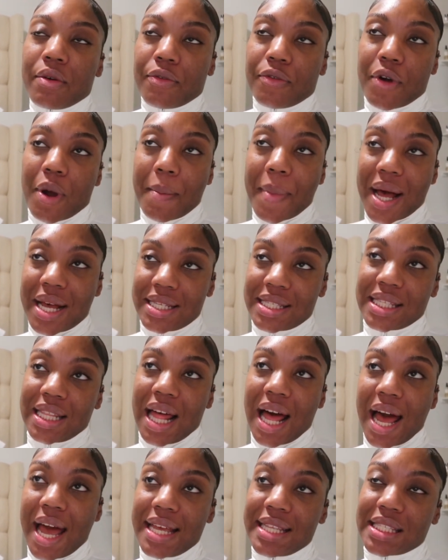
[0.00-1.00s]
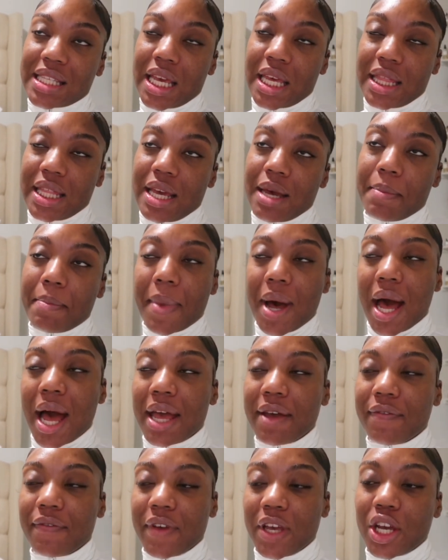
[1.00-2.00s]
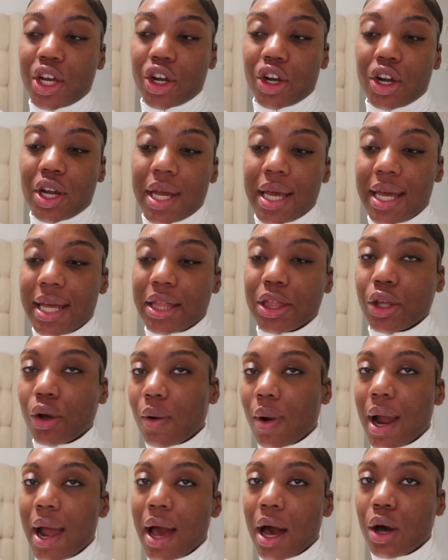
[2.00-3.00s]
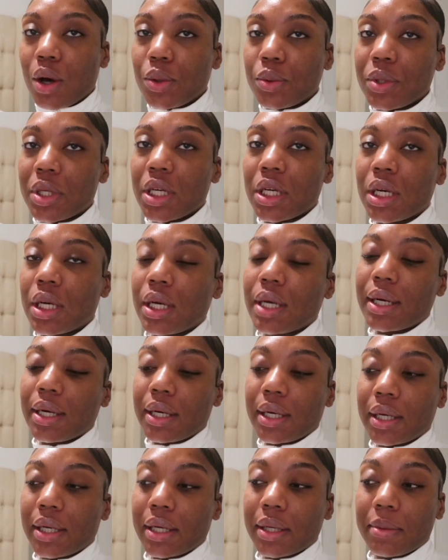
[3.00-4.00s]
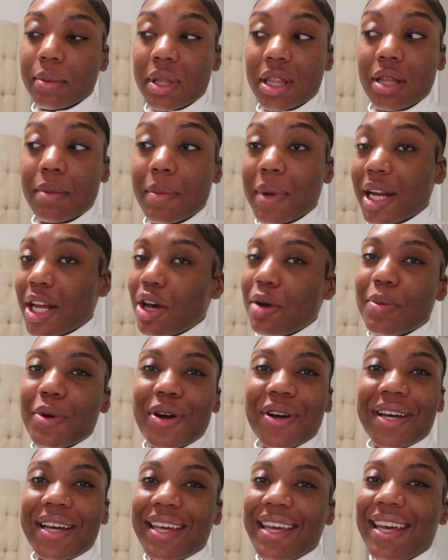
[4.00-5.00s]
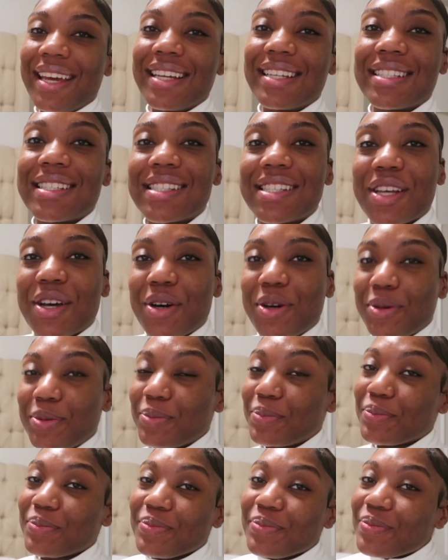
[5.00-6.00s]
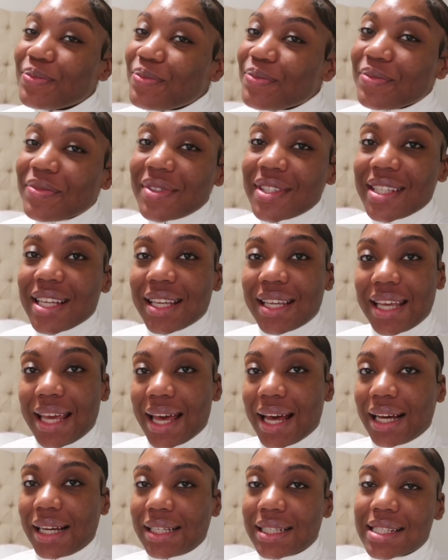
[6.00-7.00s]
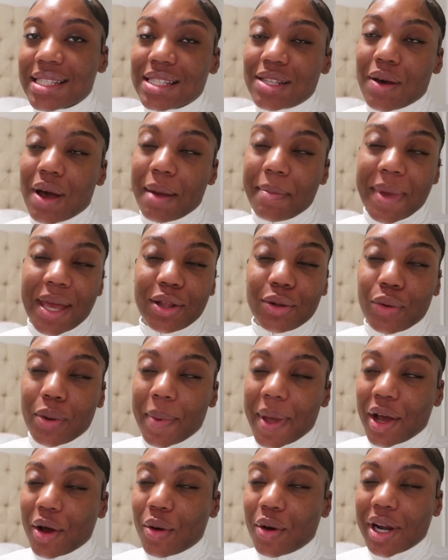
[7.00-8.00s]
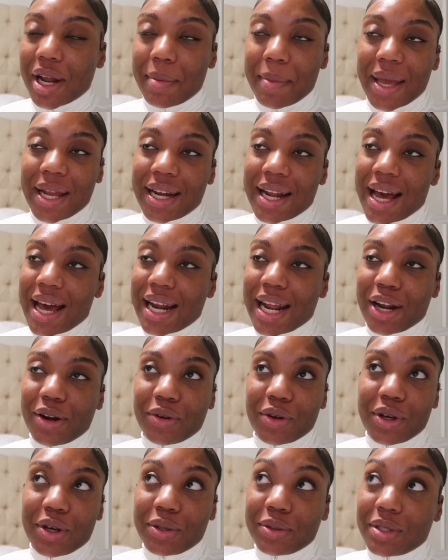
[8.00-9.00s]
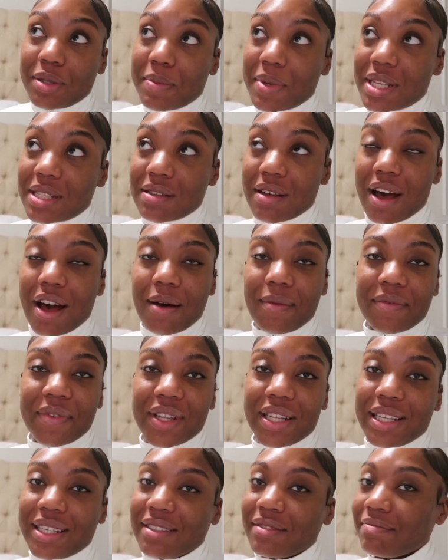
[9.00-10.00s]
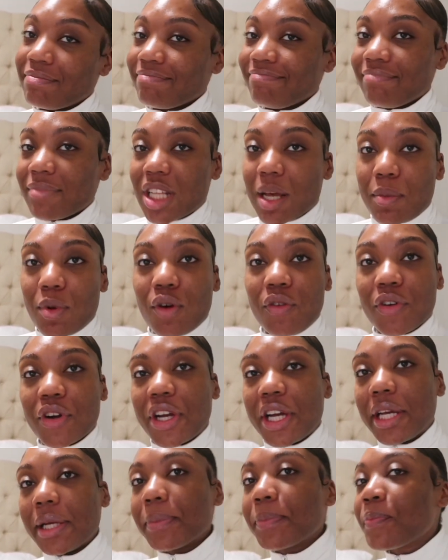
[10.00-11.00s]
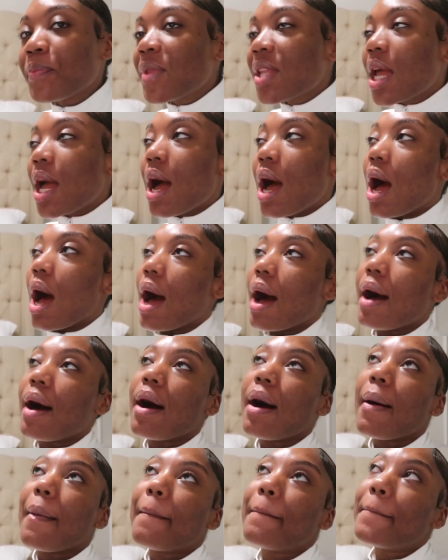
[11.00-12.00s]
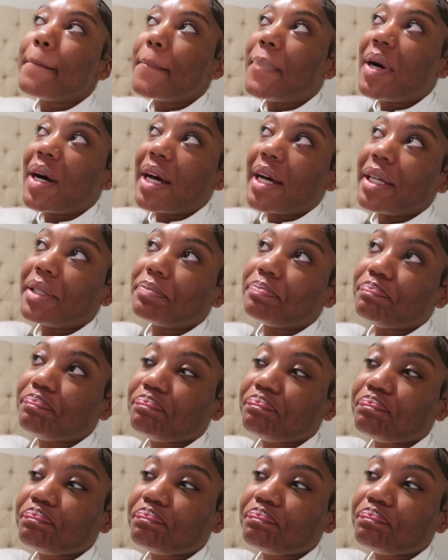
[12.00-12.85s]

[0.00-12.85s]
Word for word: from my slides and then my finger hit the ground um, and then my nail broke again. So yeah, so I may glue it back on, I may not. I don't know, depends on how I'm feeling. I'm over it. Um, but